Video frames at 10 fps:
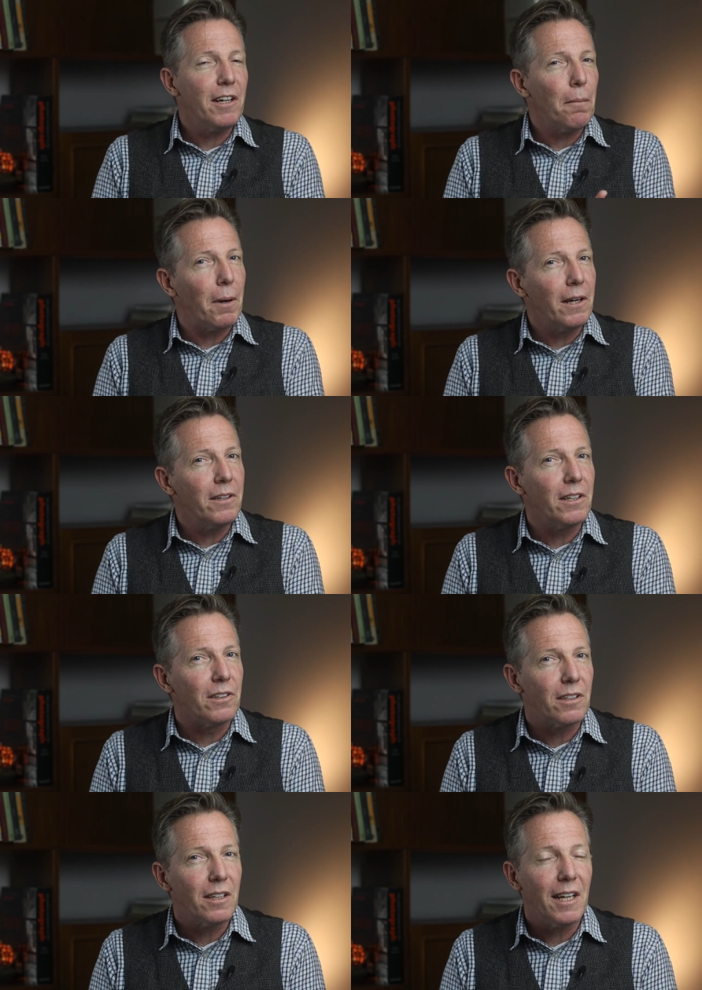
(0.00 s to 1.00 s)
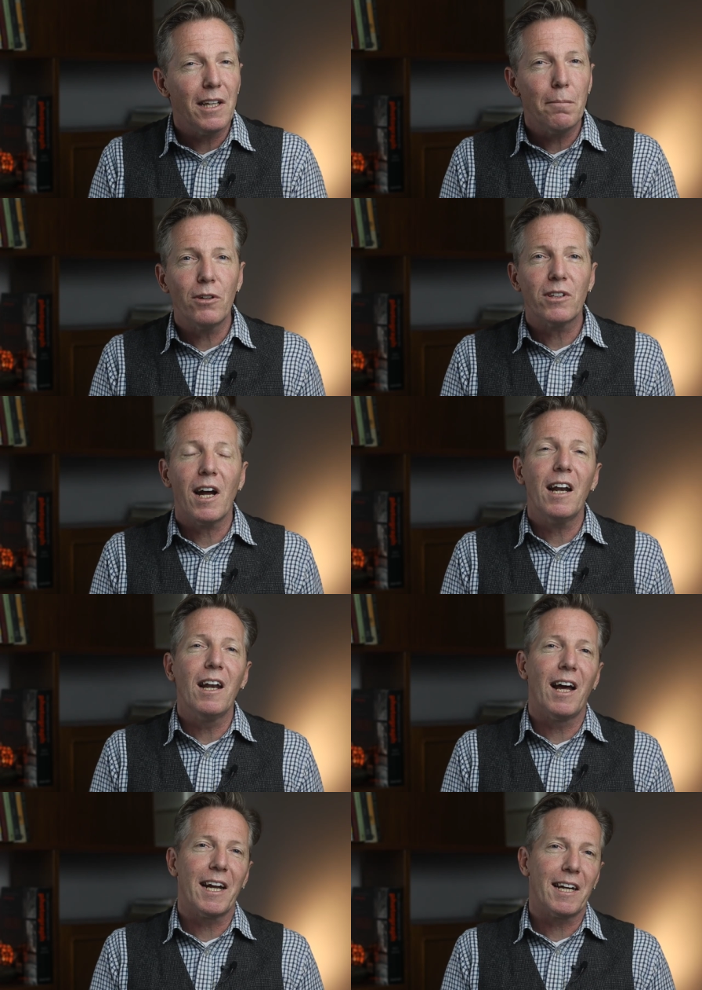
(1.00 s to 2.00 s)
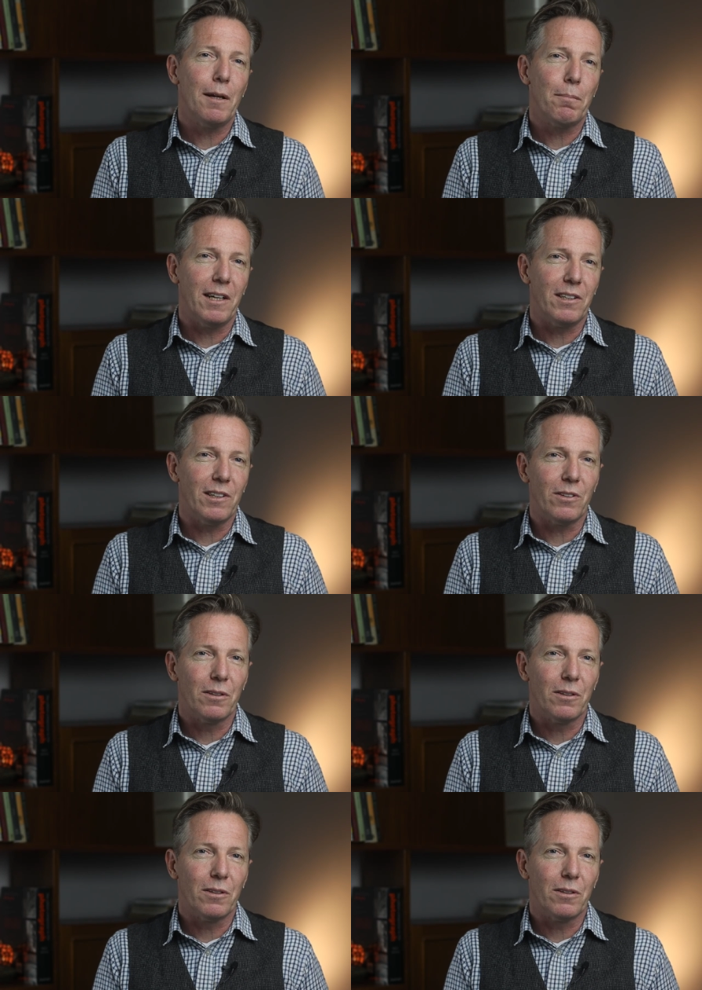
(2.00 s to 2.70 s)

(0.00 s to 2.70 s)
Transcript: in abundance in the most unlikely places.